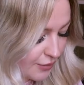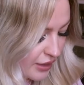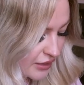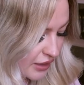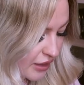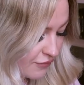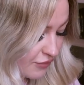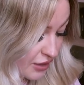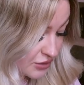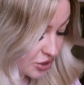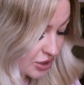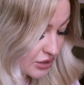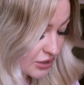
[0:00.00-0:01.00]
by the
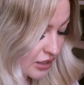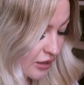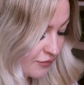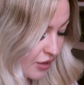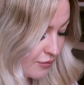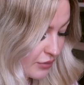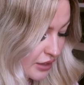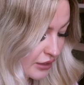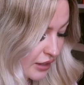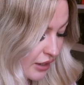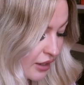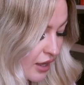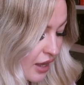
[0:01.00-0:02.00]
adventures of
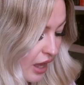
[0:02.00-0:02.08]
Amina